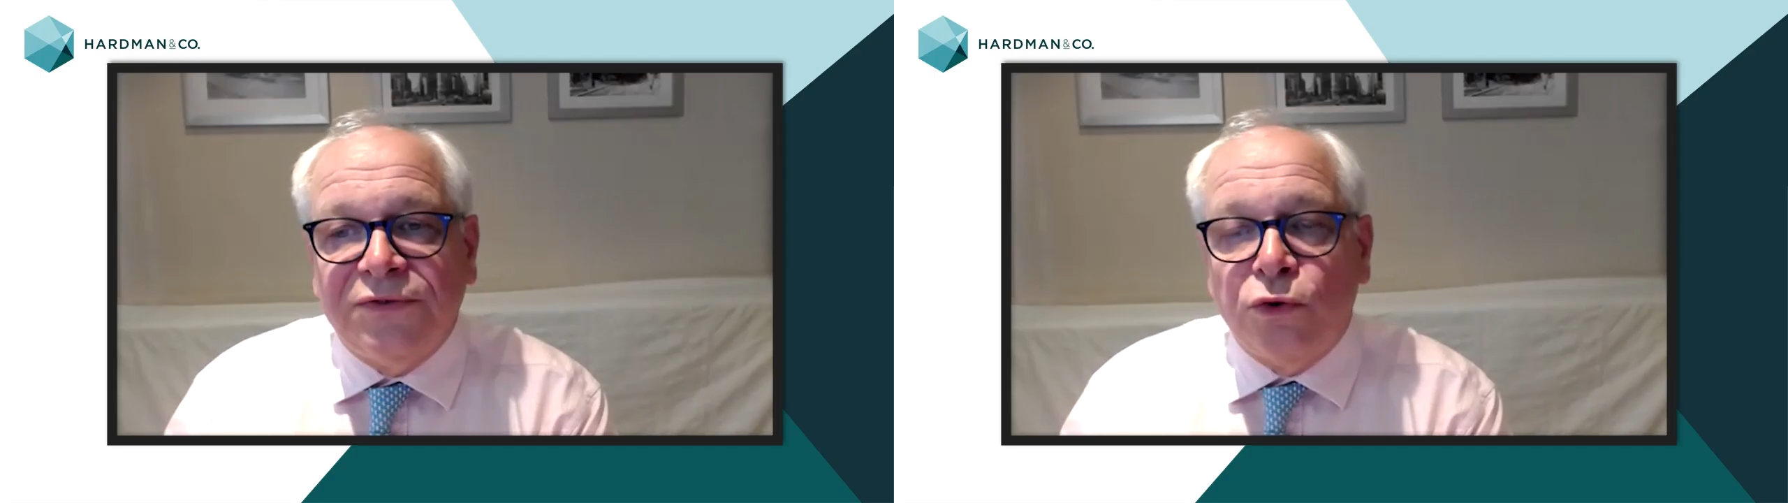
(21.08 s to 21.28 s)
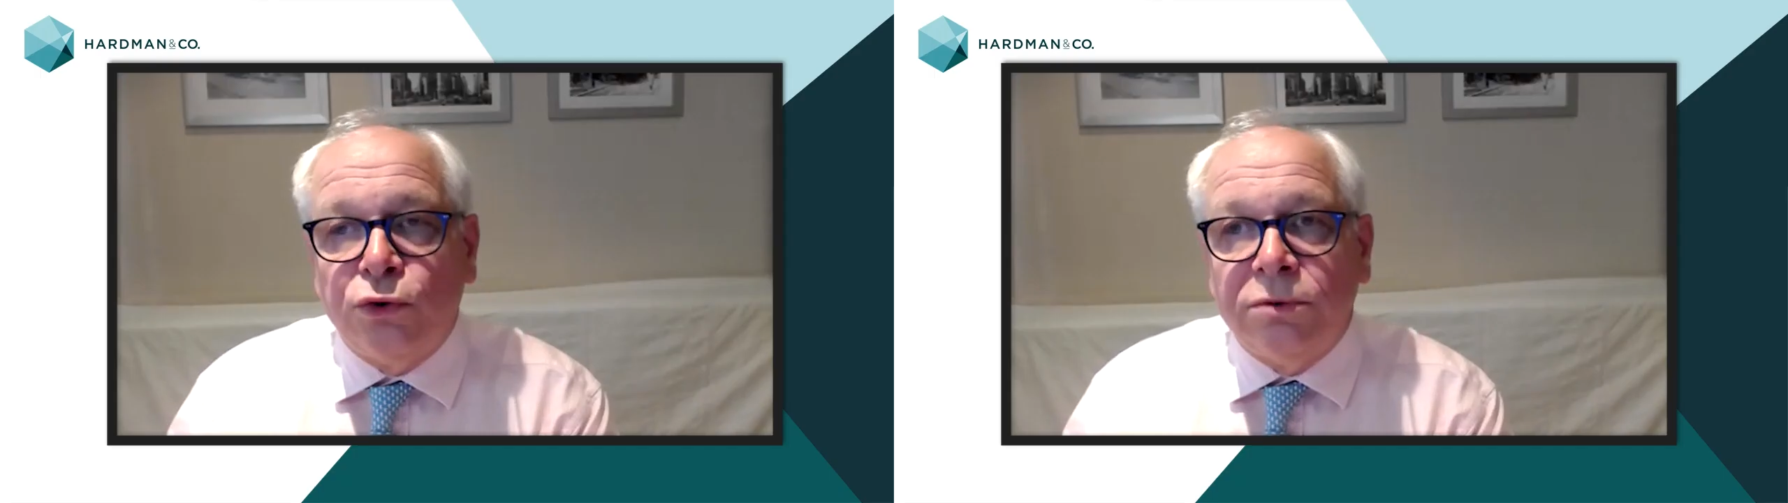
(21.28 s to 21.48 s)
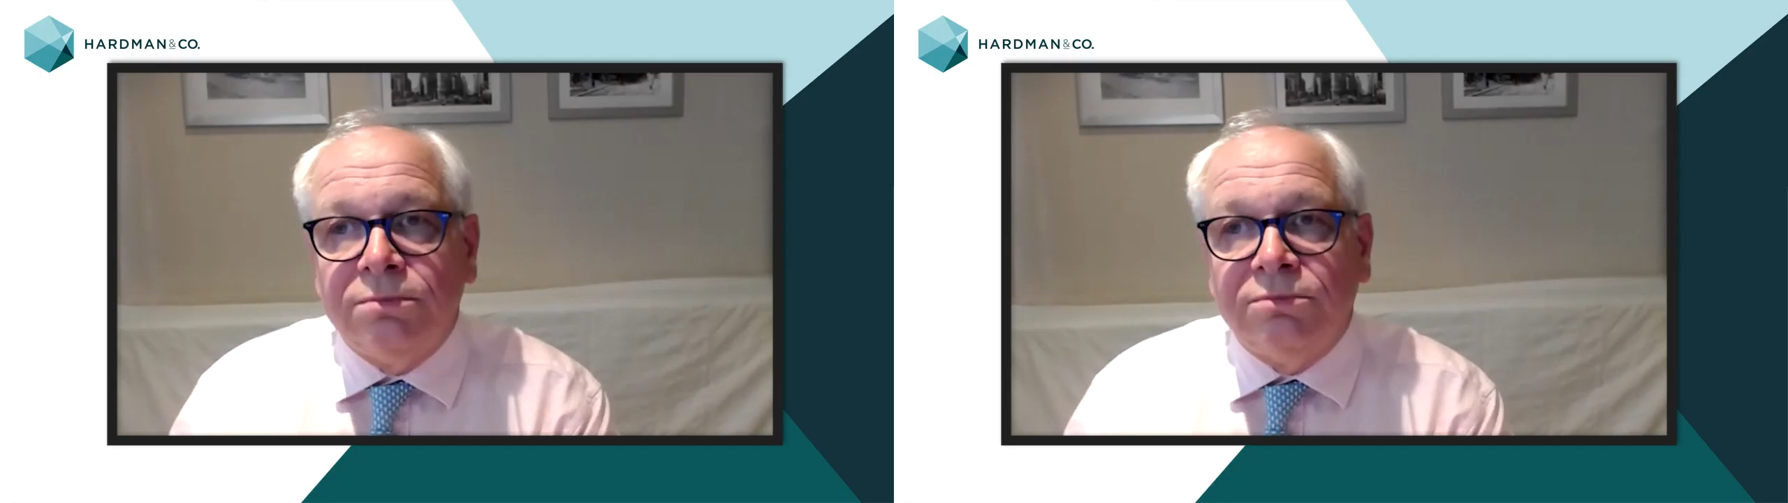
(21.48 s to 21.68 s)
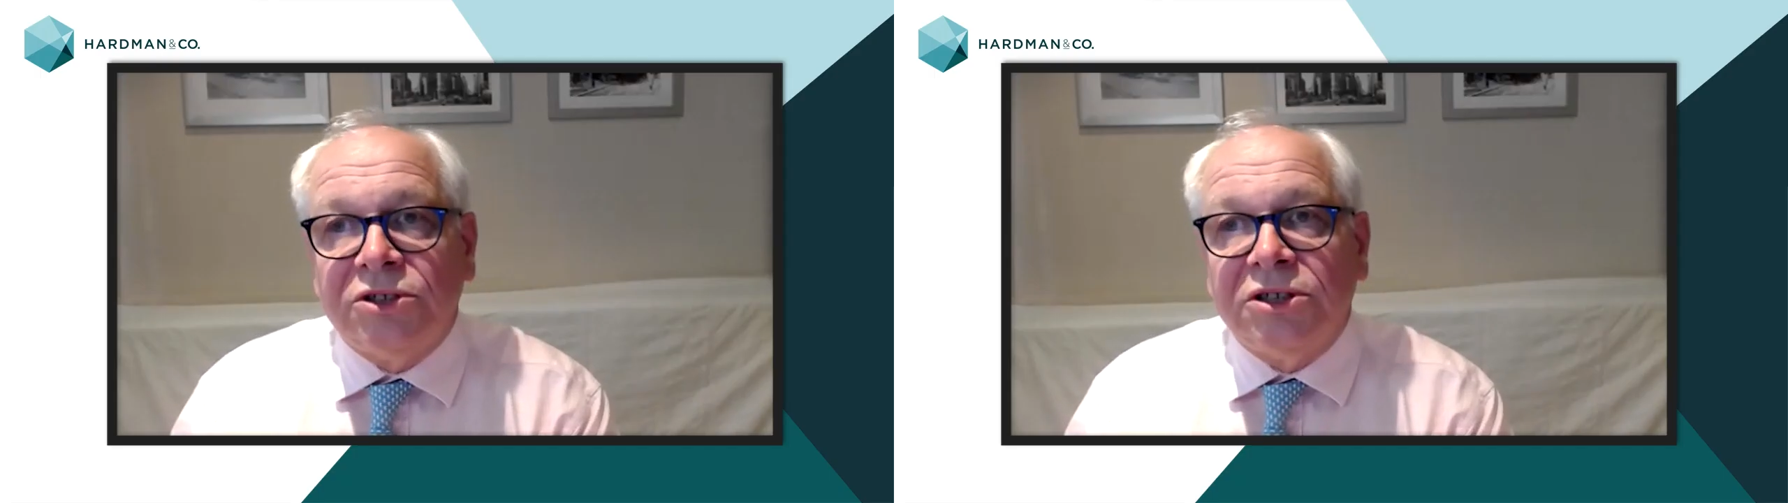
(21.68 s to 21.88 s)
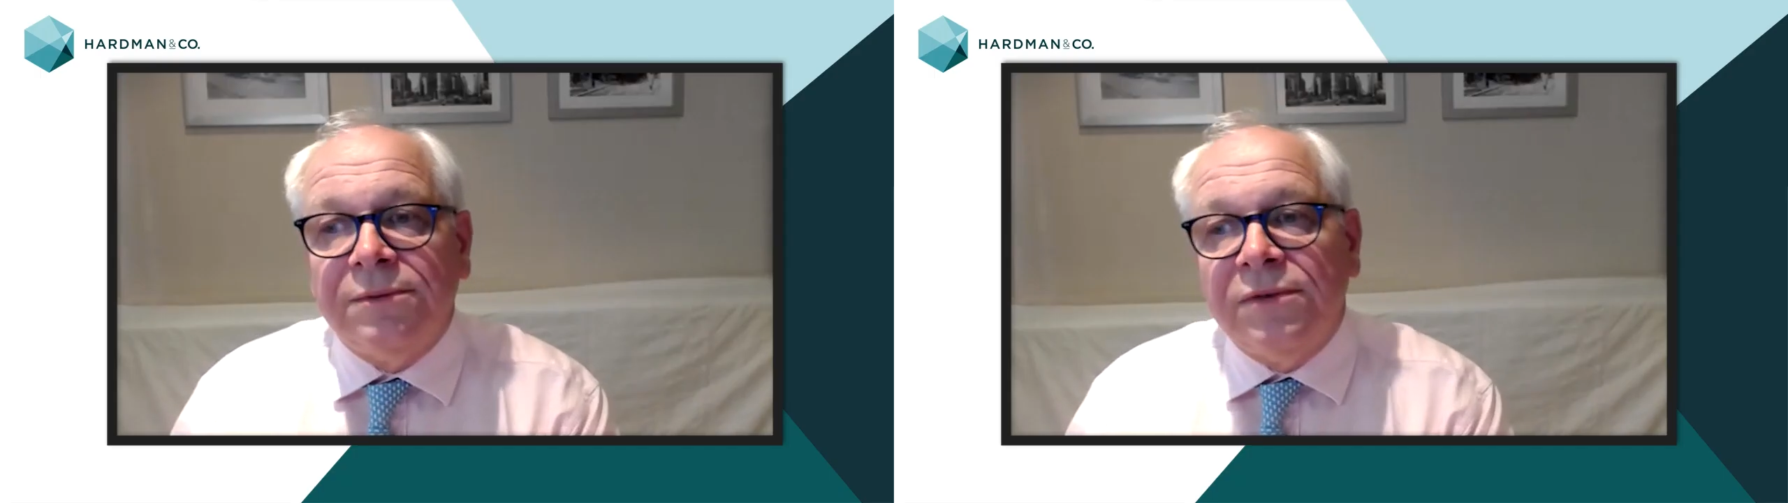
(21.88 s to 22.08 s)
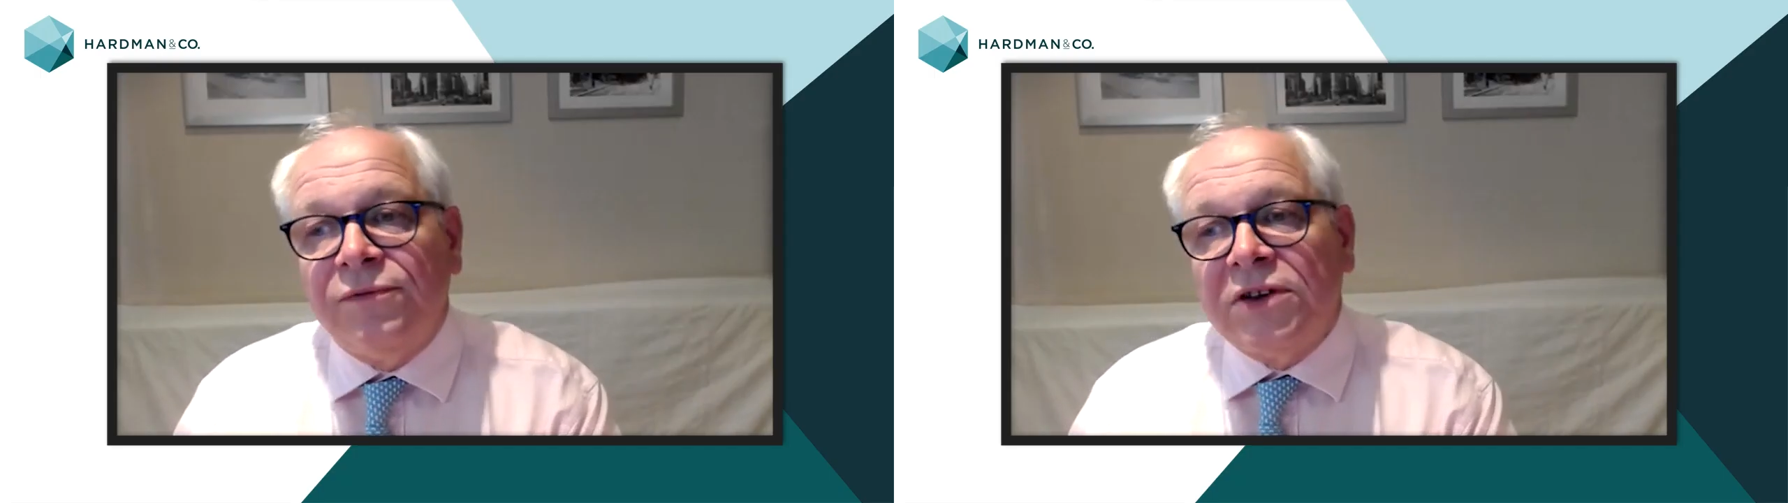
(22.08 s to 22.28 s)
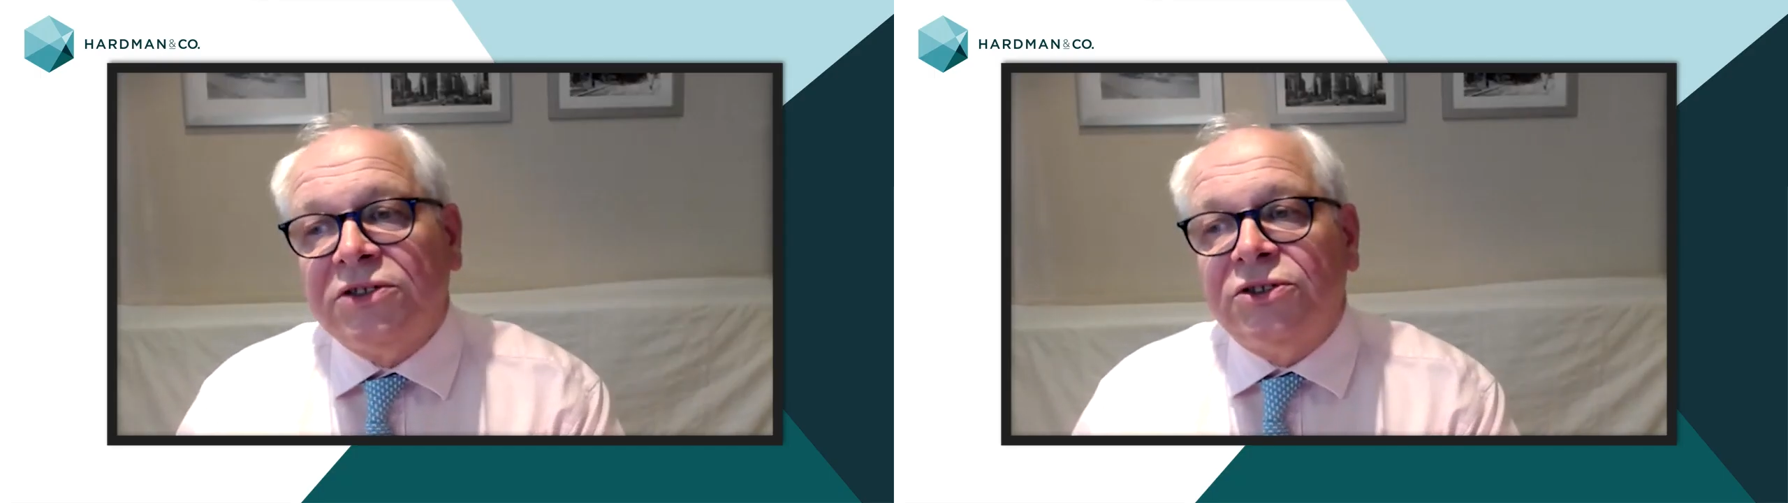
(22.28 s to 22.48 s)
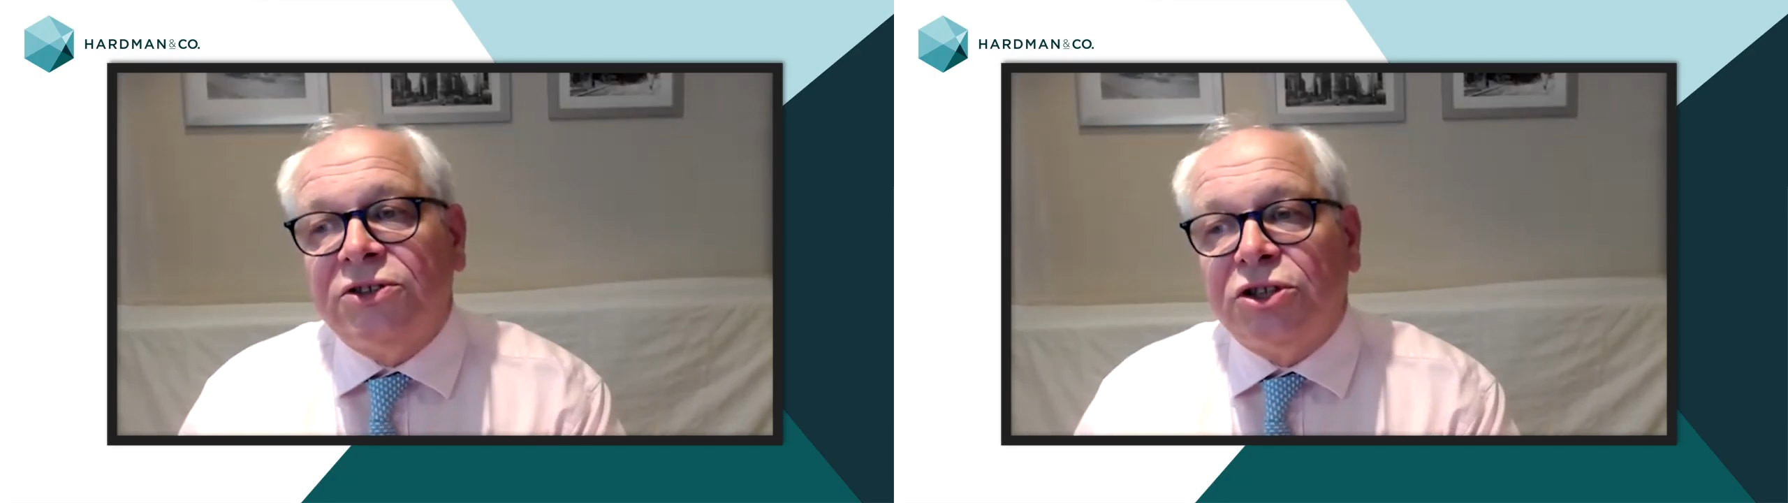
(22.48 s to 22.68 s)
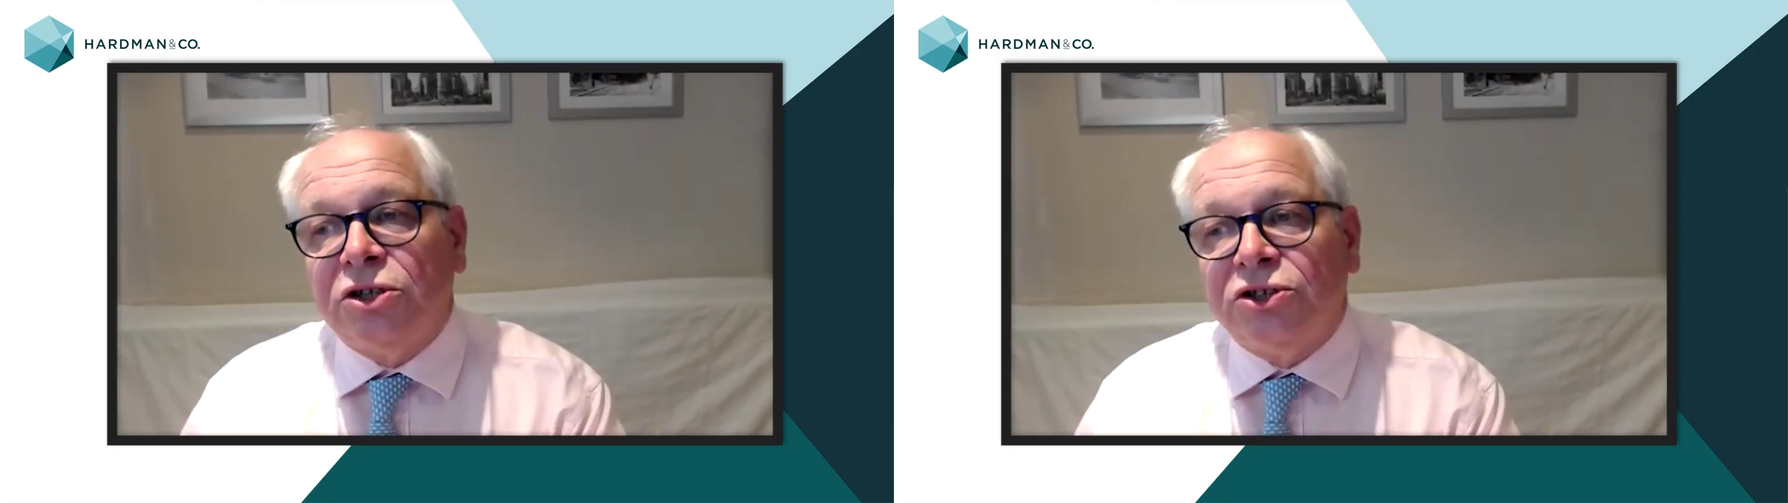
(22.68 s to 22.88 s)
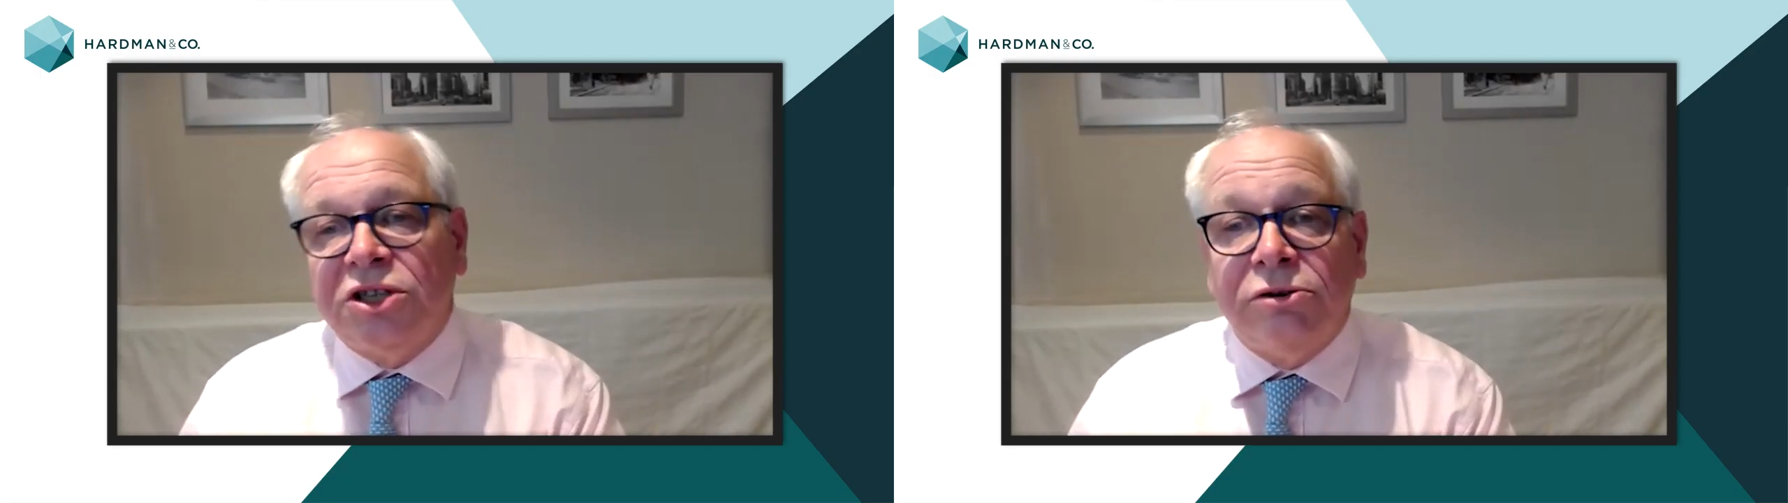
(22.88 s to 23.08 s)
forums give investors the
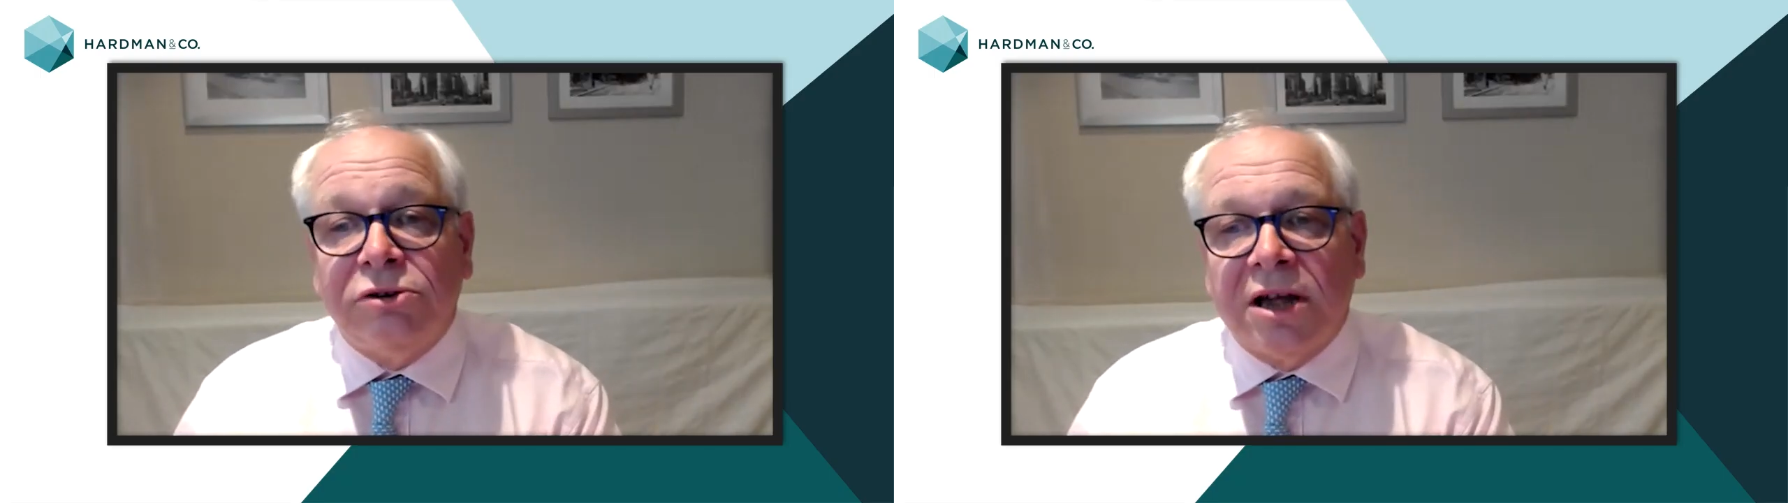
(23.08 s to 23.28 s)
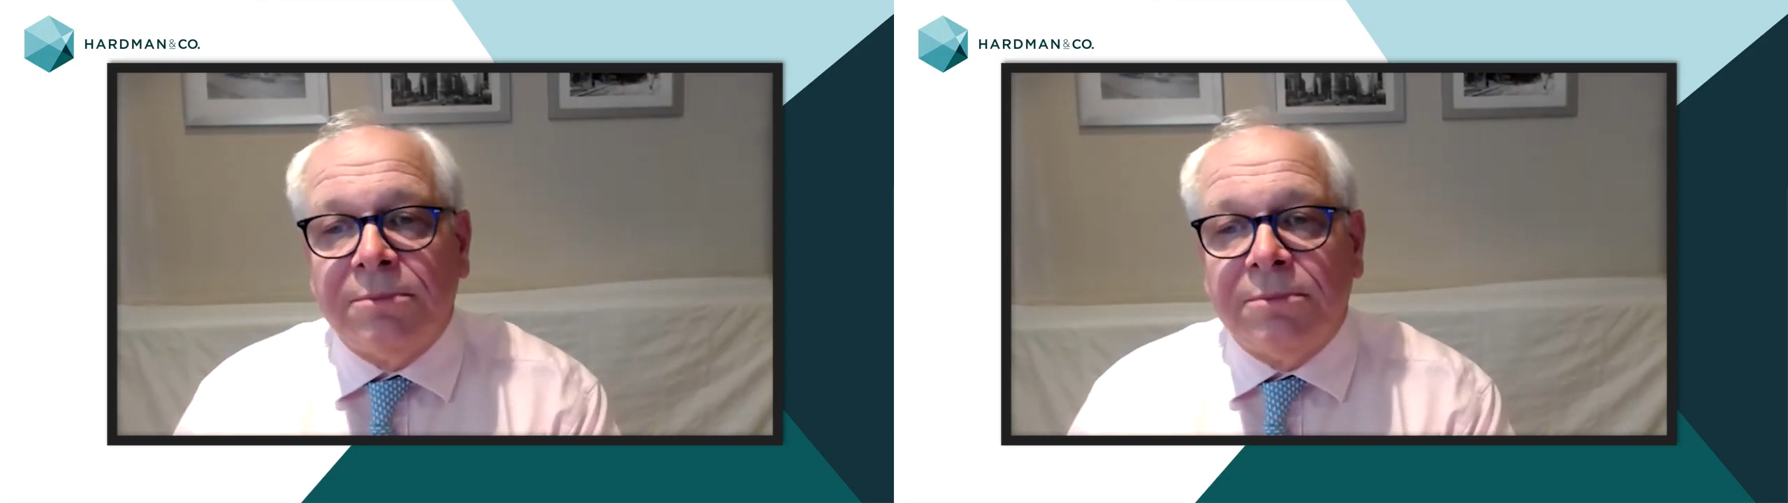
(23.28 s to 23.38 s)
chance to hear